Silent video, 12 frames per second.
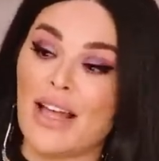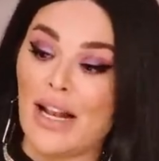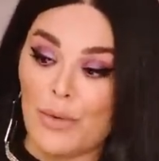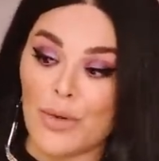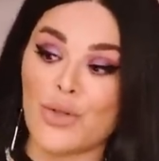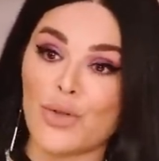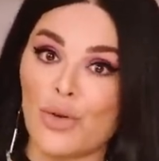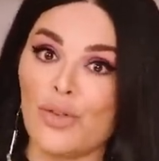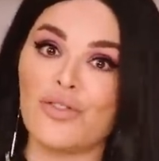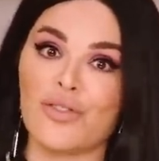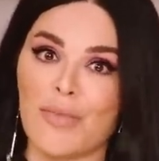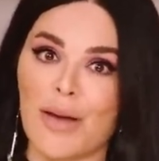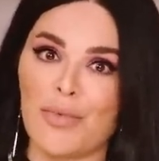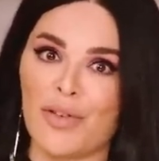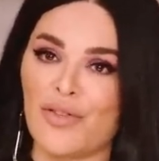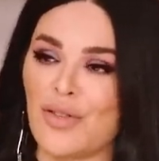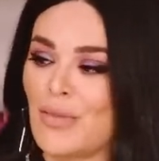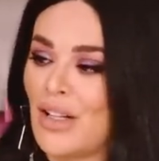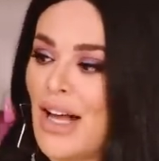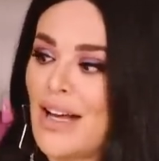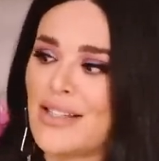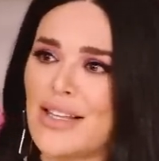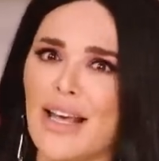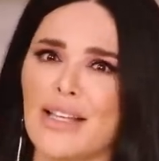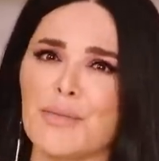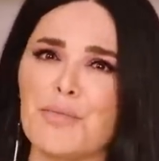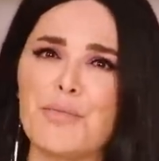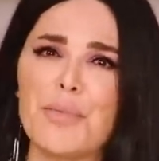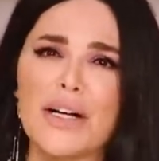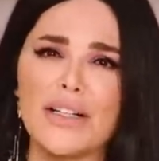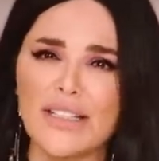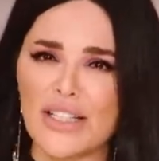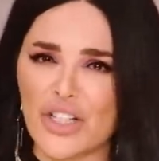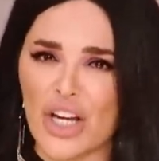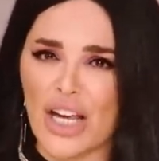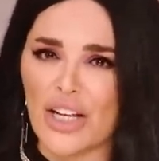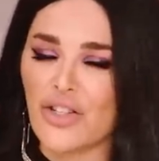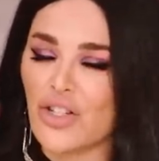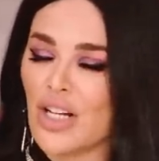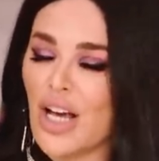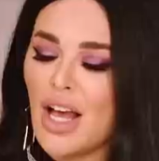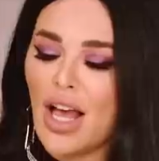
that I was told from my perfume class that has barely changed.